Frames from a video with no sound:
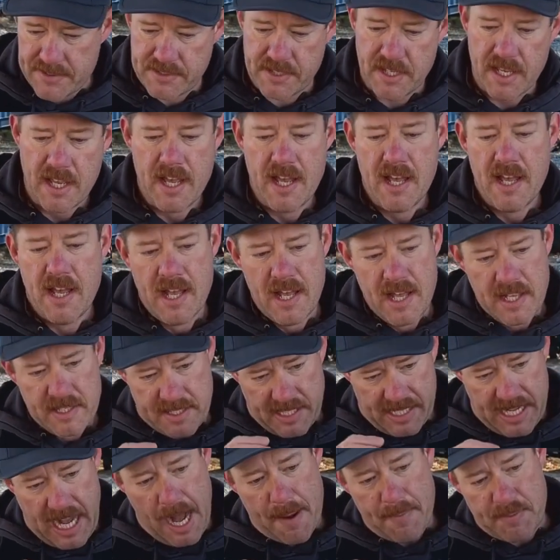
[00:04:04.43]

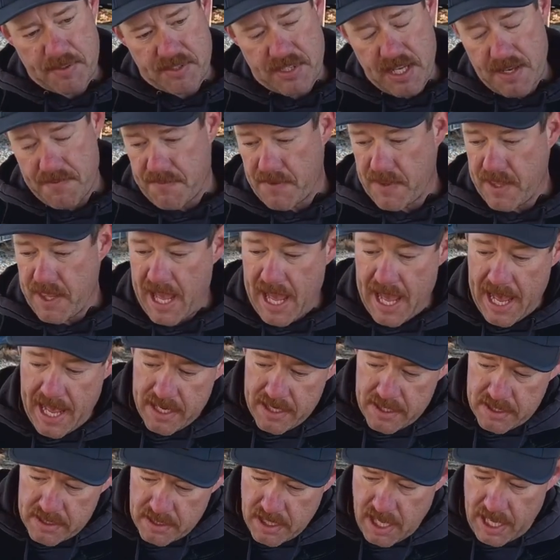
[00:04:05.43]
To compensate for that,
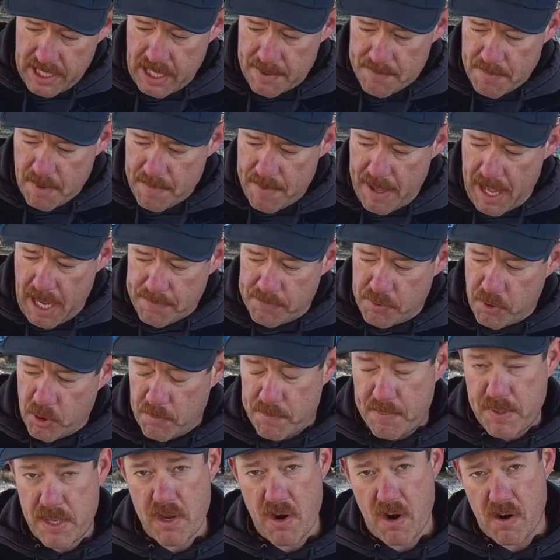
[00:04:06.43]
I got my MagPul
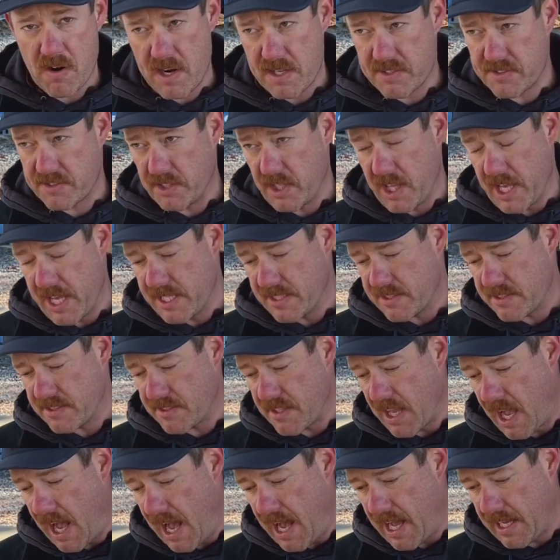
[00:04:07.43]
PRS Lite
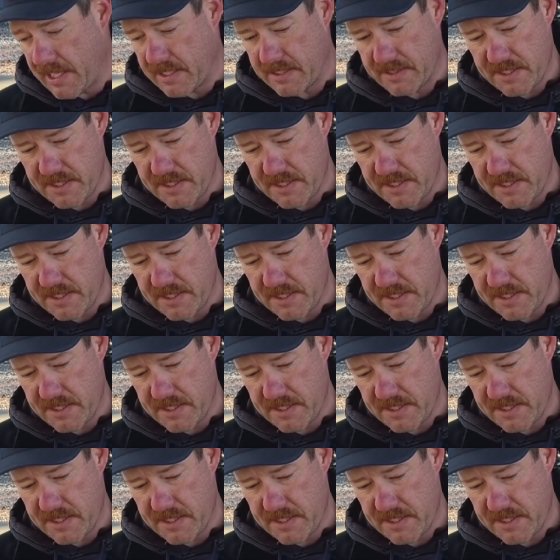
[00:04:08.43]
stock.